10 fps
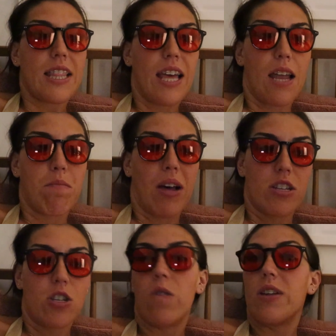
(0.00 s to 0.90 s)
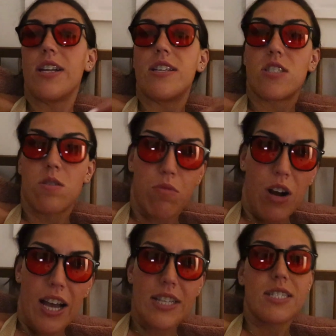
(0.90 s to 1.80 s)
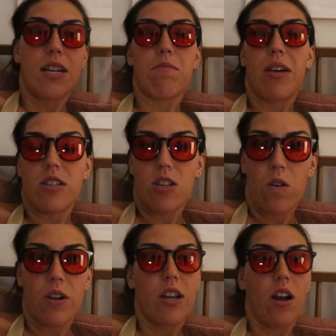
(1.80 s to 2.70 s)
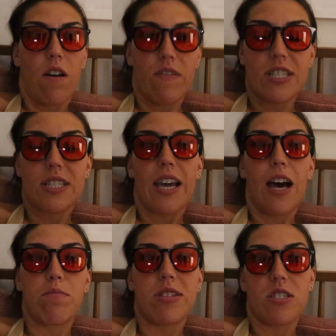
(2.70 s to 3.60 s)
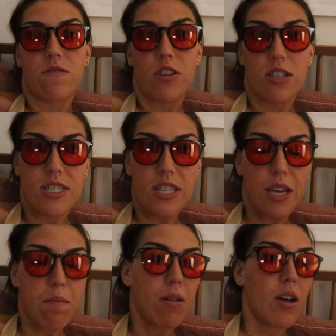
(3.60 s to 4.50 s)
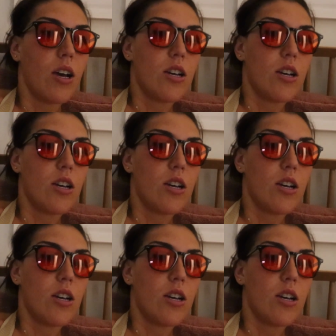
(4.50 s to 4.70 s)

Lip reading: then melatonin is suppressed, and melatonin obviously helps us to fall asleep.